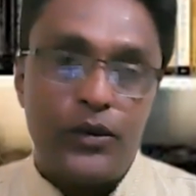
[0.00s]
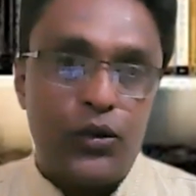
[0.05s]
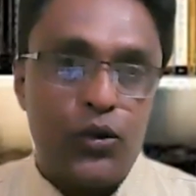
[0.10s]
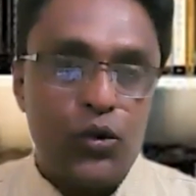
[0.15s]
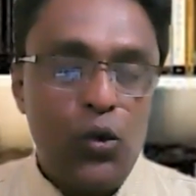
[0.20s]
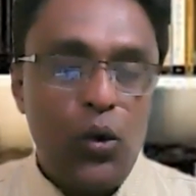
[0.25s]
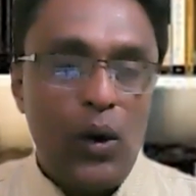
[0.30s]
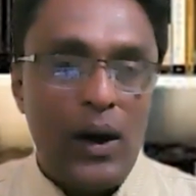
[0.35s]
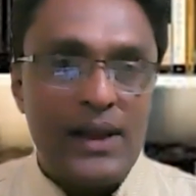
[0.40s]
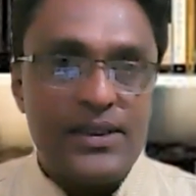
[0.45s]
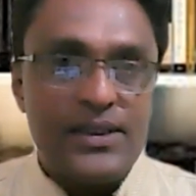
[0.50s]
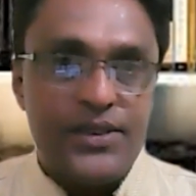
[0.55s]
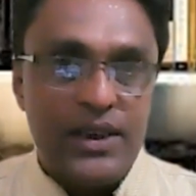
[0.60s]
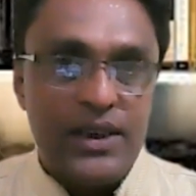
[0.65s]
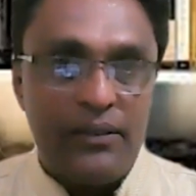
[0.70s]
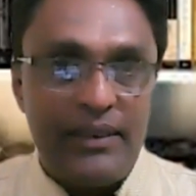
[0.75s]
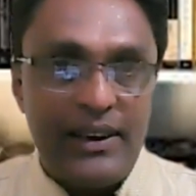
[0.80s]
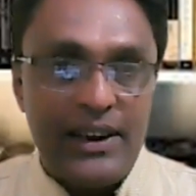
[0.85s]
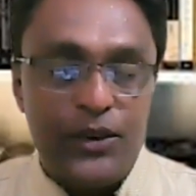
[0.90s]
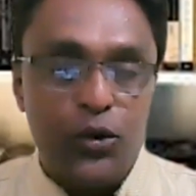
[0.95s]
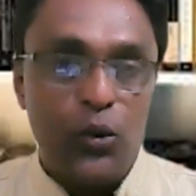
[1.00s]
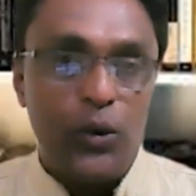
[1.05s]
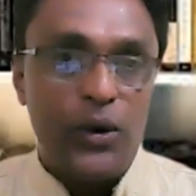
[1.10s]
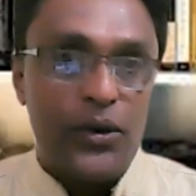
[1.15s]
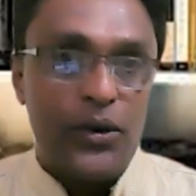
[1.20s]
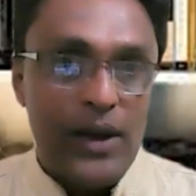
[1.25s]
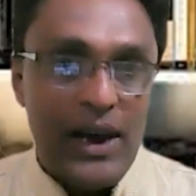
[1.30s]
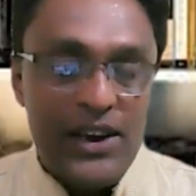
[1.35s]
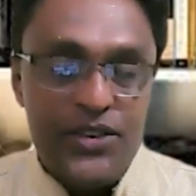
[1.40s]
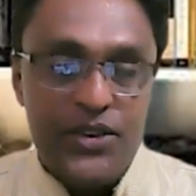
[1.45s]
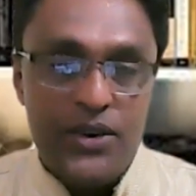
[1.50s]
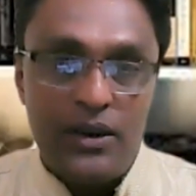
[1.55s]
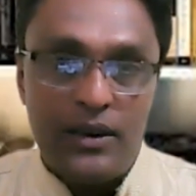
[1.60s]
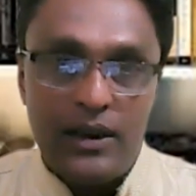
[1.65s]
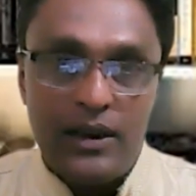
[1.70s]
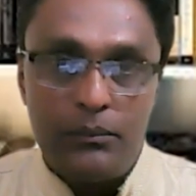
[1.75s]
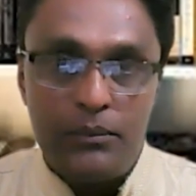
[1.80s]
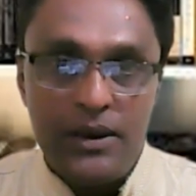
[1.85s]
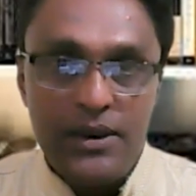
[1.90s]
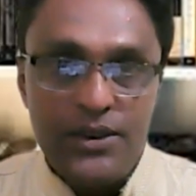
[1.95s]
2 and 7 are two irrational
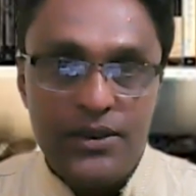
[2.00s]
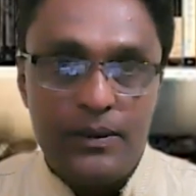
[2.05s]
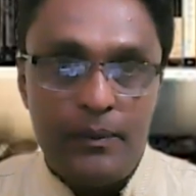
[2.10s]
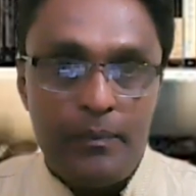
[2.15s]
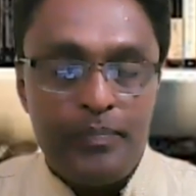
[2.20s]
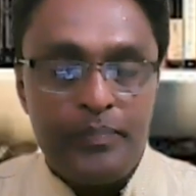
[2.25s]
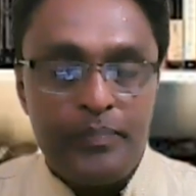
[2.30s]
numbers.